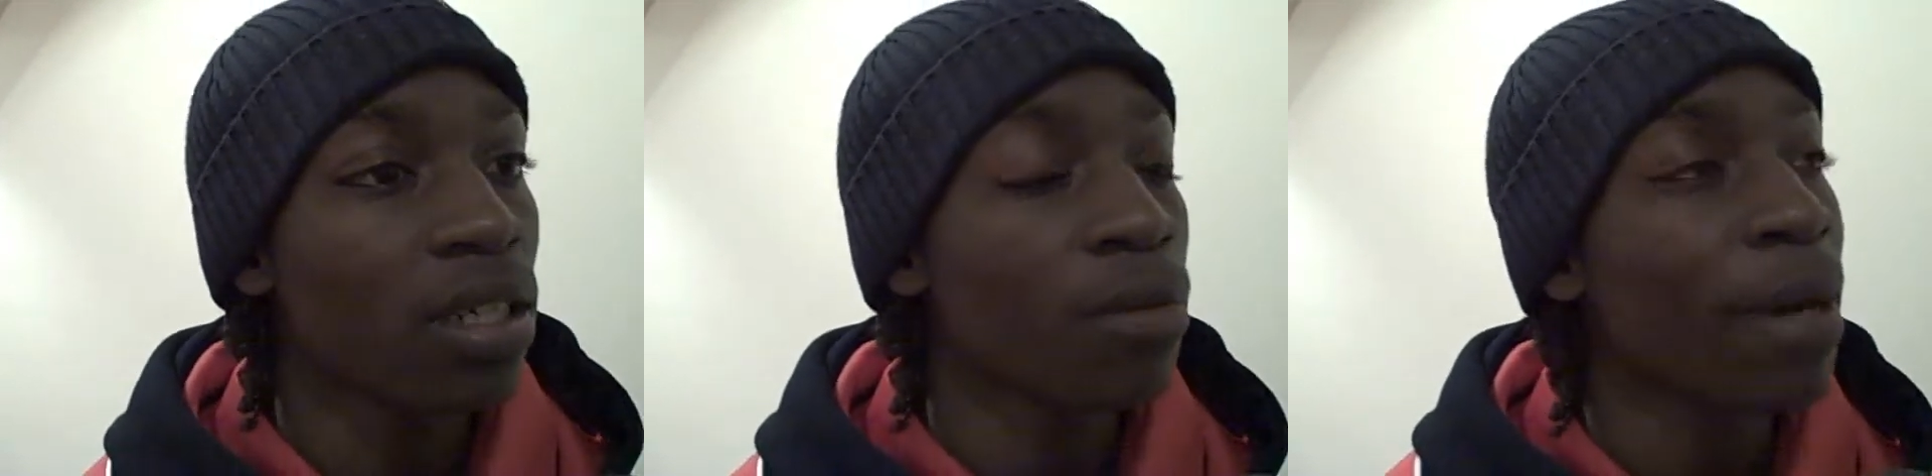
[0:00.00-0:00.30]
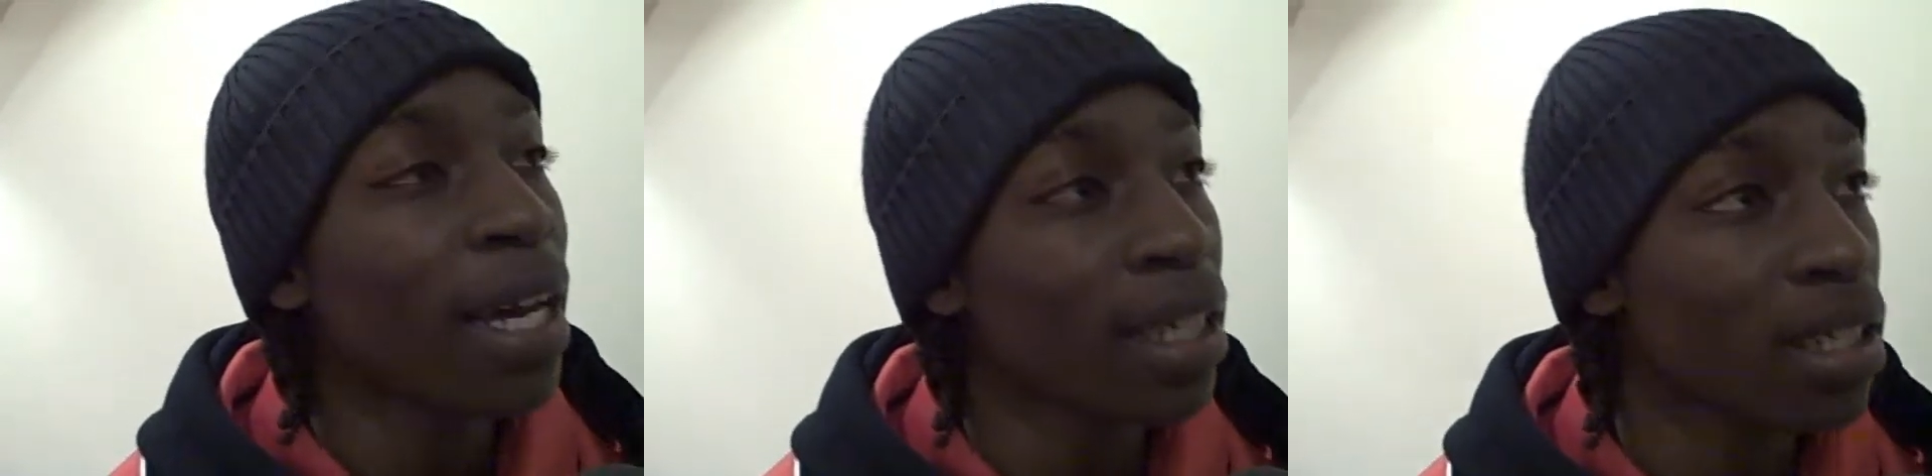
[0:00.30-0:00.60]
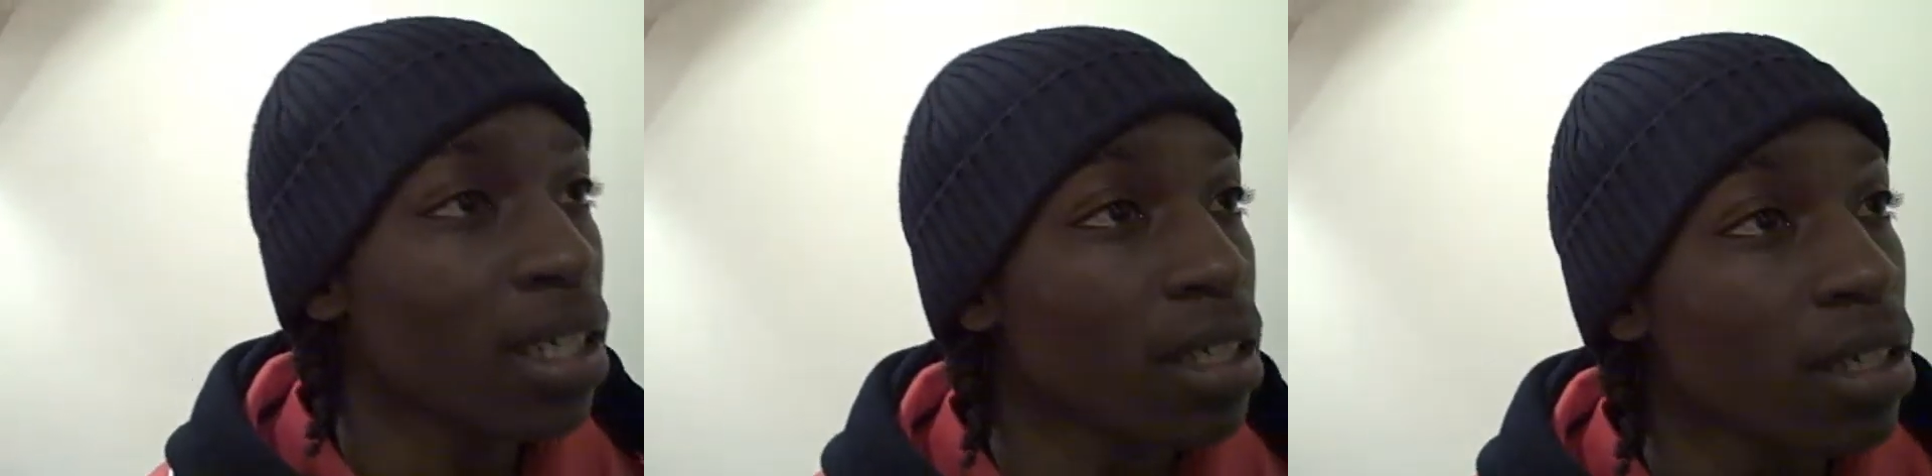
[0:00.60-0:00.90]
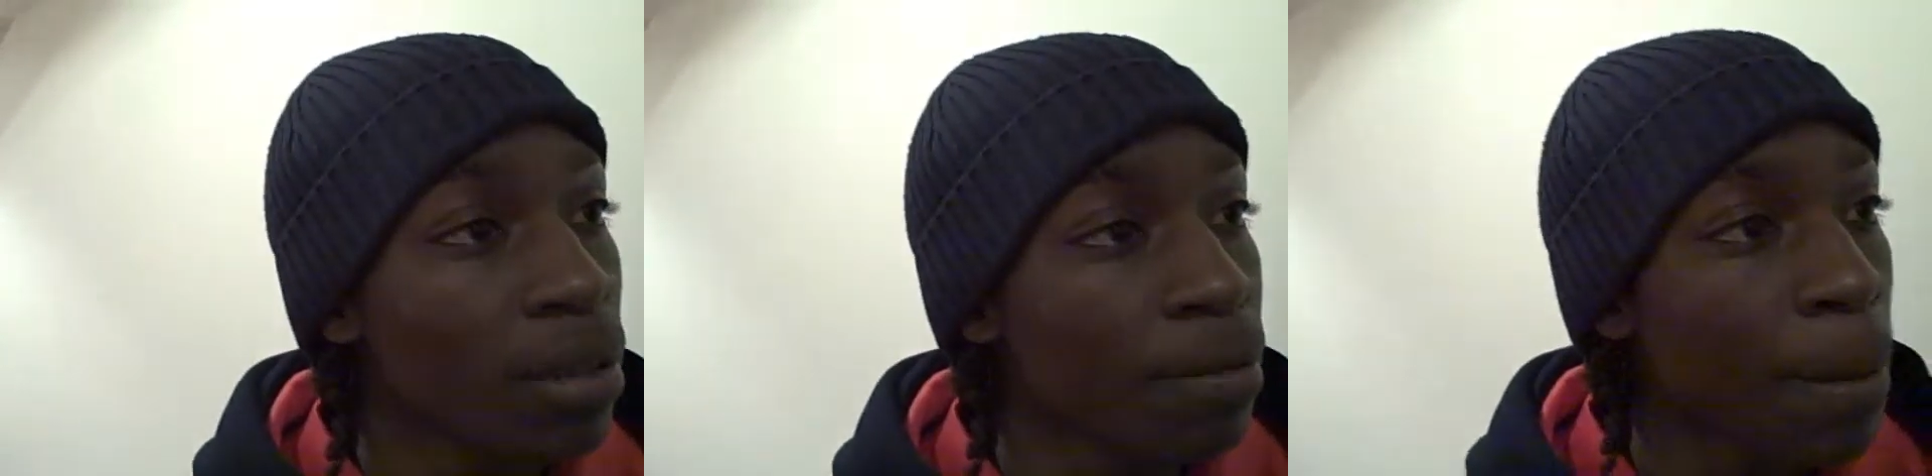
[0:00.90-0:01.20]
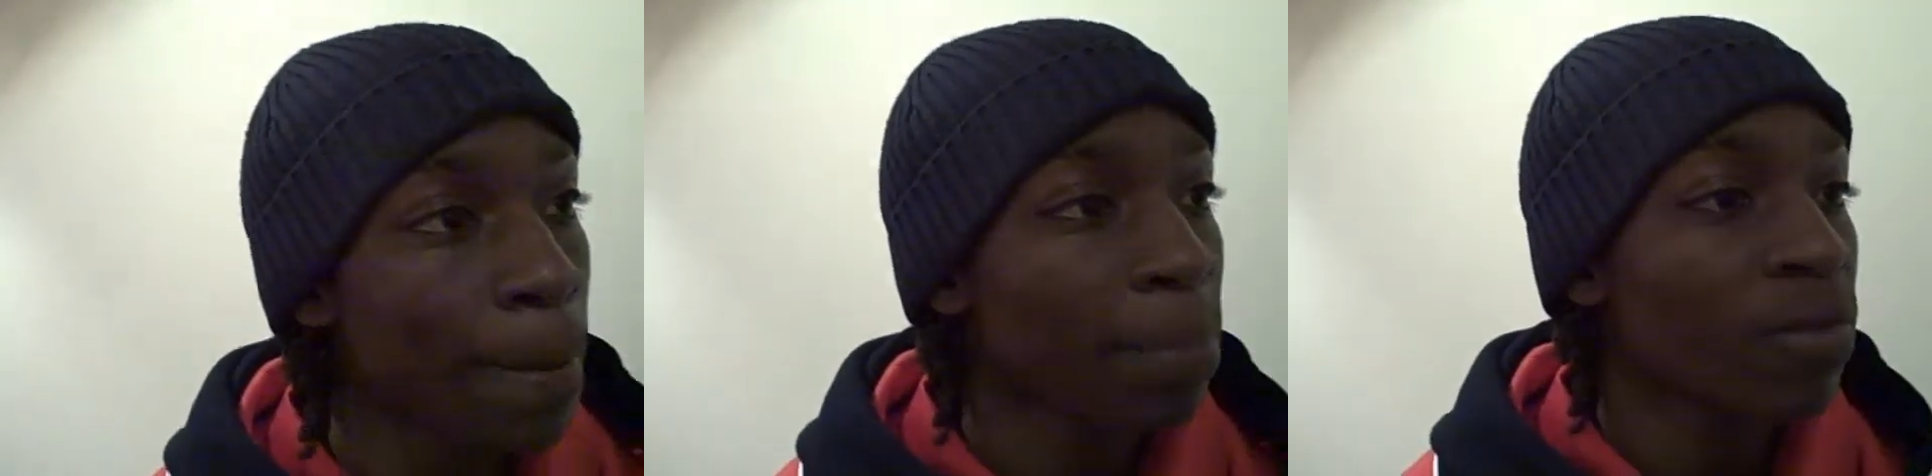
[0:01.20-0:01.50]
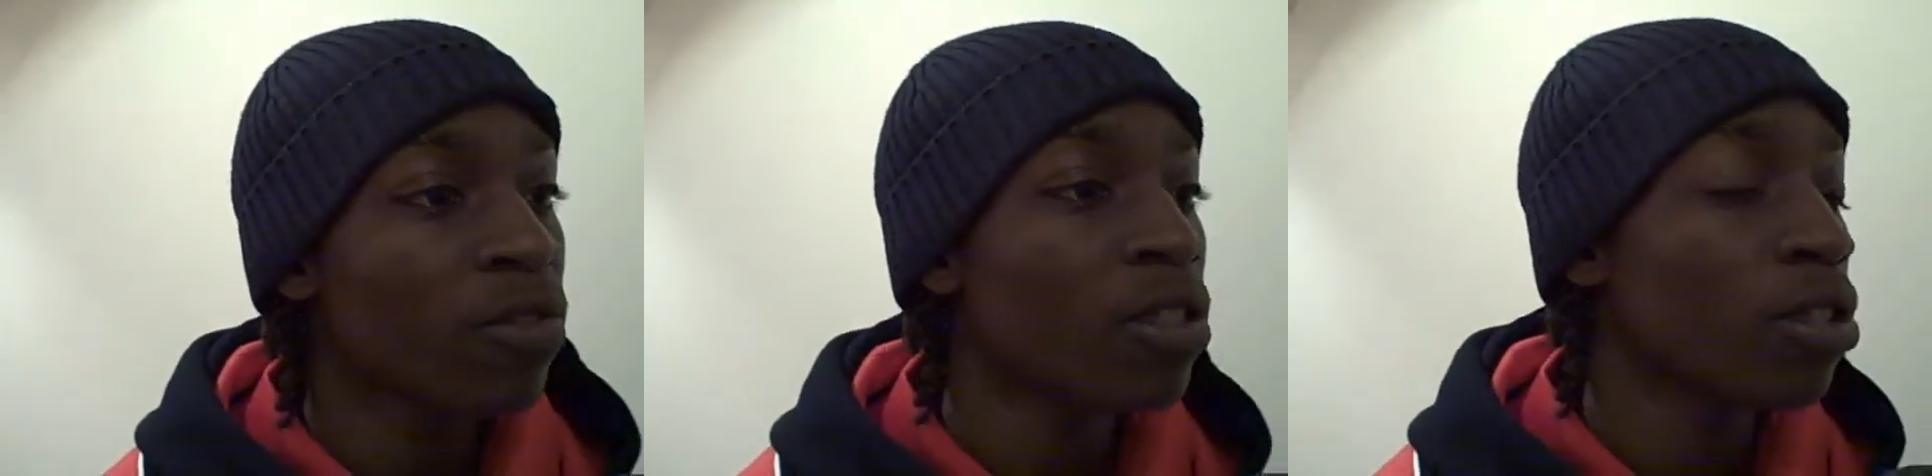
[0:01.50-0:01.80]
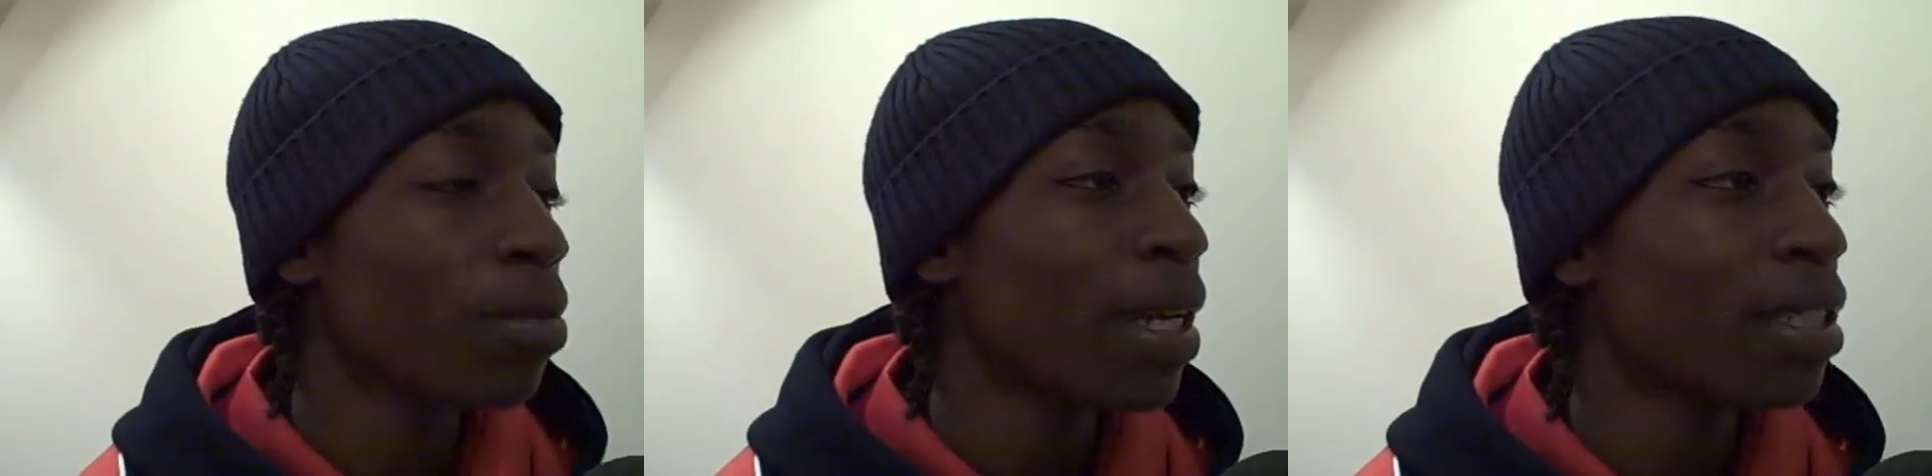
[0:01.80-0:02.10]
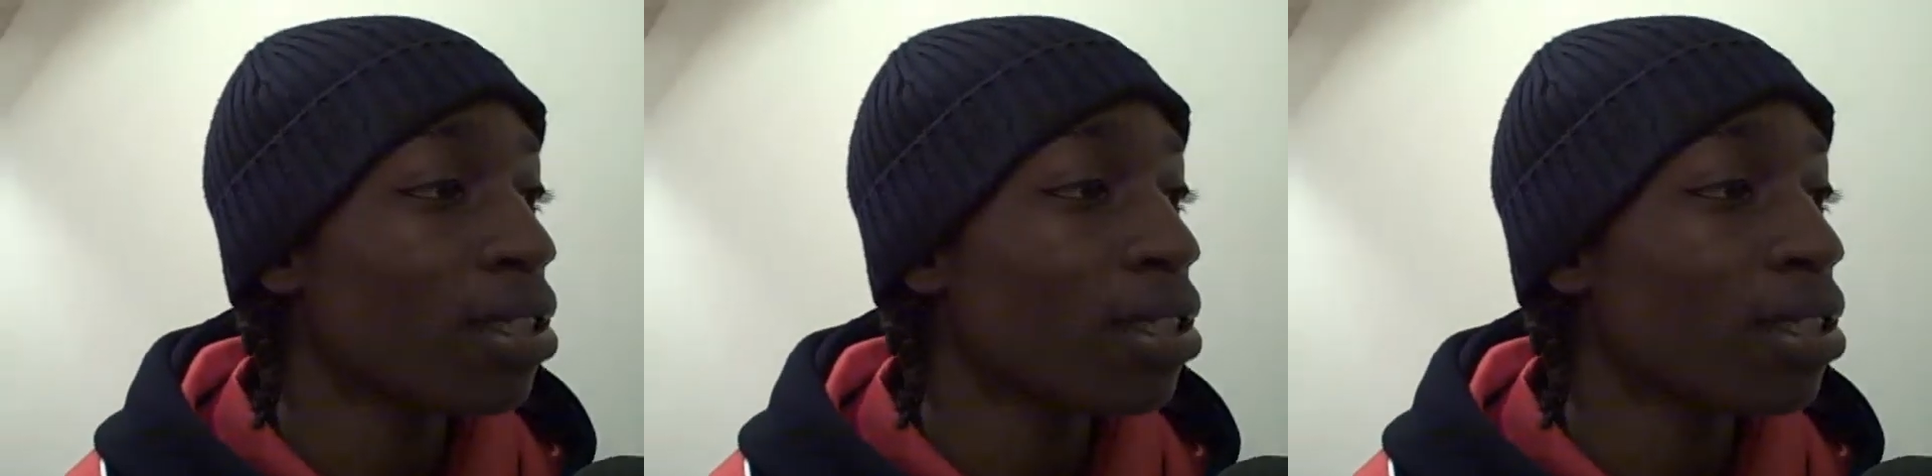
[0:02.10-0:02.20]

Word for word: I know Pack and that um, really good player.